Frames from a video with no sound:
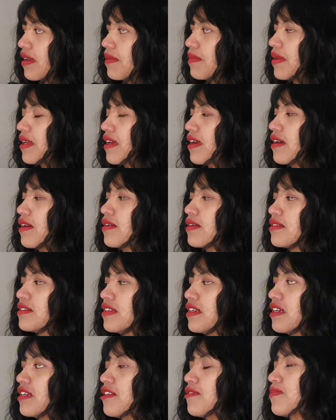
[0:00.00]
because
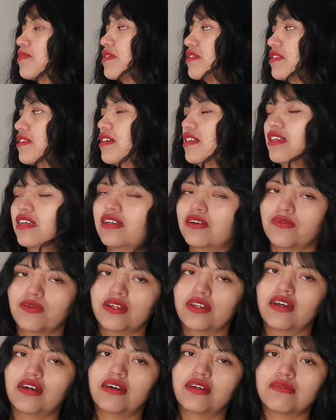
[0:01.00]
it's preceding with
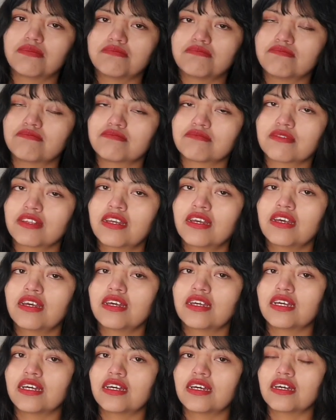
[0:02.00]
a
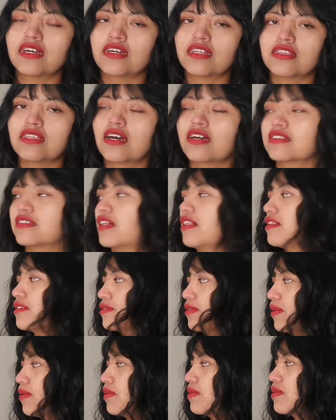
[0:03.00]
nasal
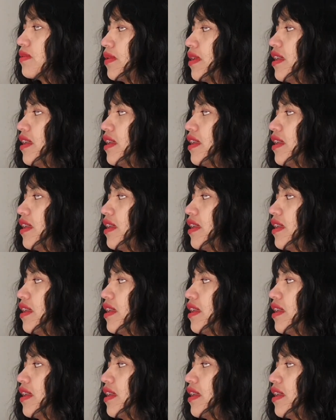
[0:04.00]
sound, we